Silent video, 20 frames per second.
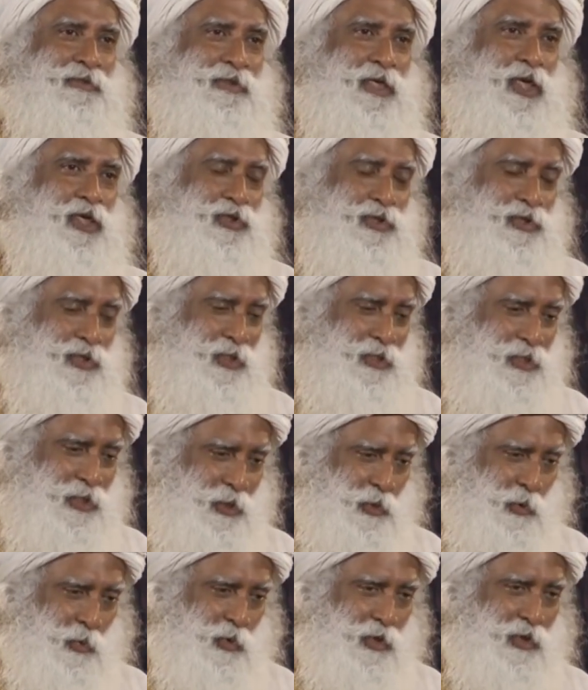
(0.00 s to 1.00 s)

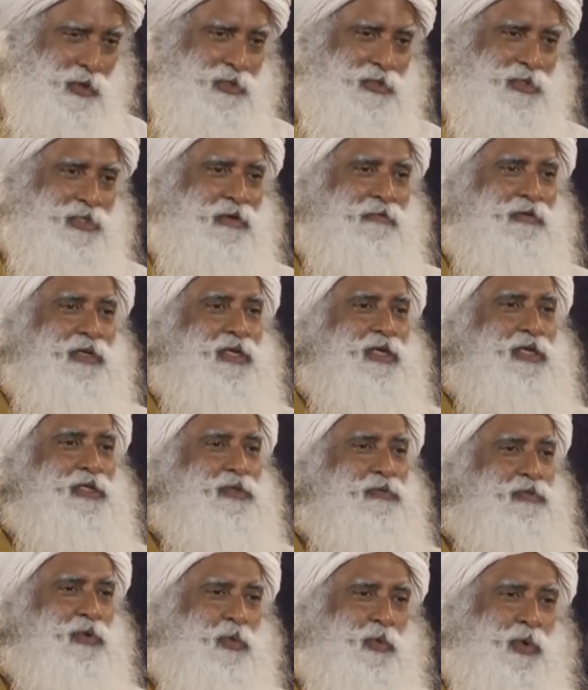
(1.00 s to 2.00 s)
Incessant work, 7
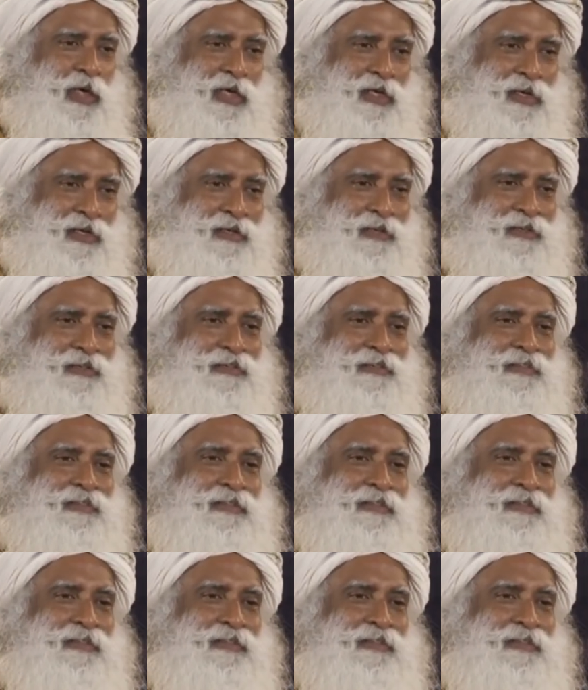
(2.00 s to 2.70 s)
days of the week,